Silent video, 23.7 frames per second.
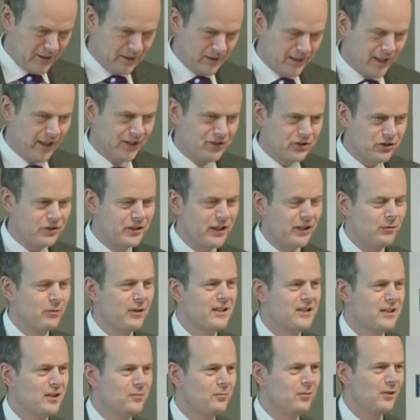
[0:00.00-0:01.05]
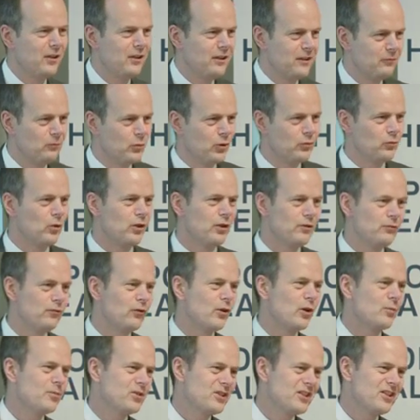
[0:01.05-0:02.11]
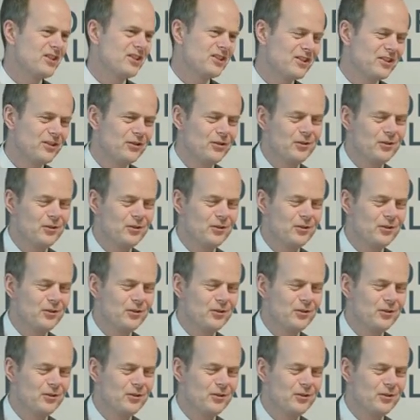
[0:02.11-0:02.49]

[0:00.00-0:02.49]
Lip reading: The answer is equally simple, one word: pharmacists.